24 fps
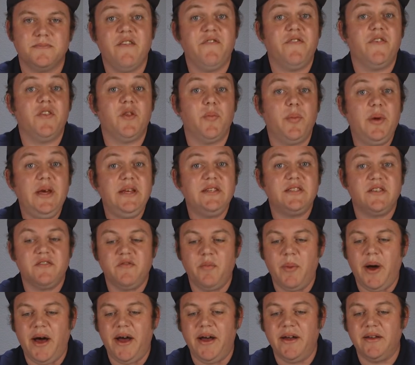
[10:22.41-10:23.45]
And for the peace
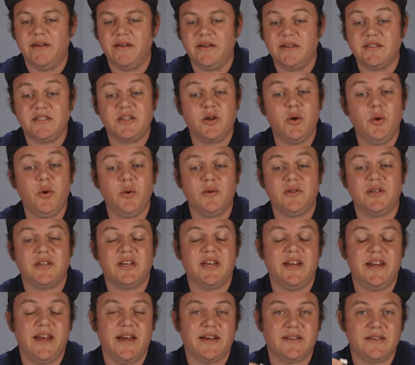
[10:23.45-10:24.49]
of mind, it's cool to
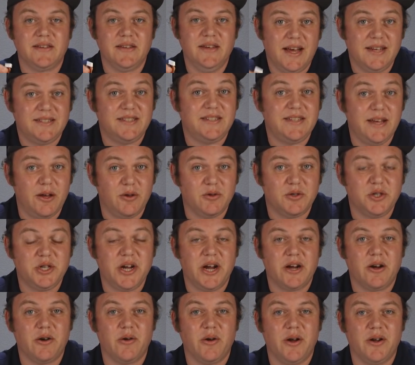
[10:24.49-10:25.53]
connect a cell
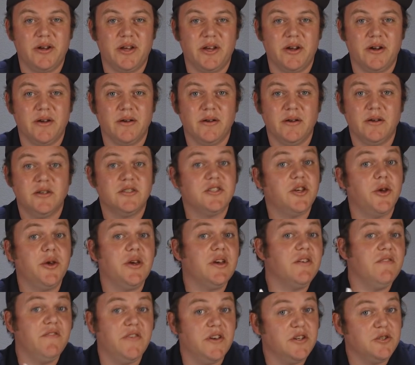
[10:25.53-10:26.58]
checker on here so
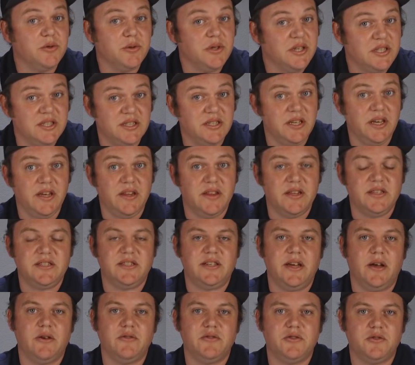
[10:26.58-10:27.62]
you can visually see the
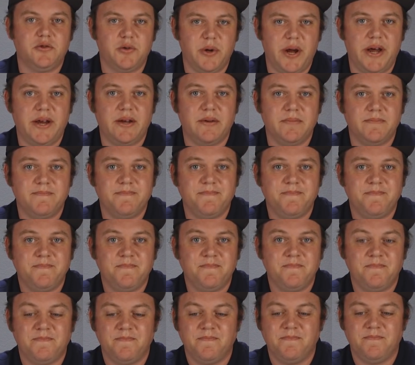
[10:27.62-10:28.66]
cells drain.
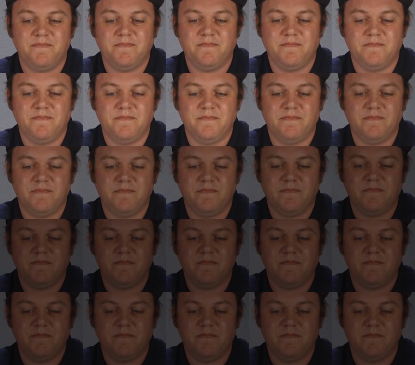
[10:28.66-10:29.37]
Guys, you can check out